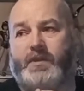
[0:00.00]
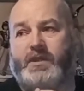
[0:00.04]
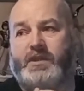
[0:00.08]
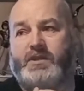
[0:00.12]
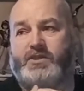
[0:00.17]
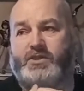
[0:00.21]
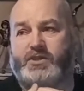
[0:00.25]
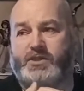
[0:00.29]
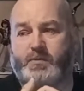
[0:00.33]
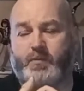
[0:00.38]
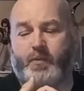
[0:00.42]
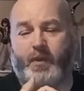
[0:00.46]

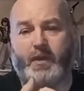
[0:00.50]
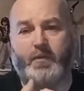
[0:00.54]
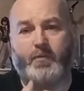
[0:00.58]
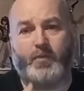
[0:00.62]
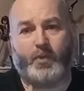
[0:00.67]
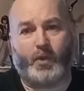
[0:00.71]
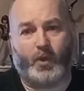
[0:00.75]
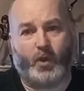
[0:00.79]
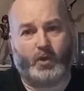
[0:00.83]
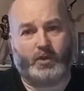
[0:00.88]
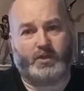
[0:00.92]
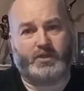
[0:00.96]
just by
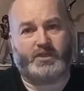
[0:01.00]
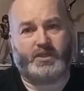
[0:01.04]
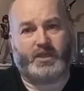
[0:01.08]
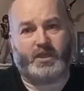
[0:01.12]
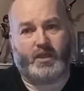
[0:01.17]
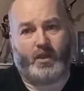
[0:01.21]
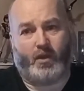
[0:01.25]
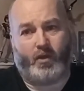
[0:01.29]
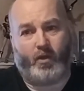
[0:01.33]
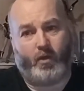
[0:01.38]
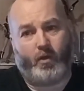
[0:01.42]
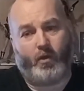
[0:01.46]

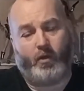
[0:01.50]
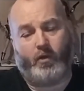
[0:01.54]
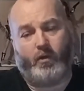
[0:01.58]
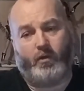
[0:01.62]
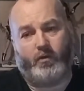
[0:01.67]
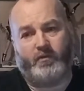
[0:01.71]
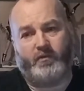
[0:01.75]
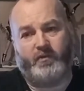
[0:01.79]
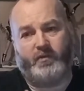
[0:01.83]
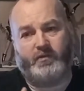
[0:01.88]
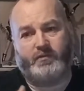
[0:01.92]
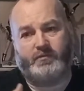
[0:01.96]
proxy
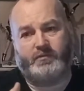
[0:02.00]
of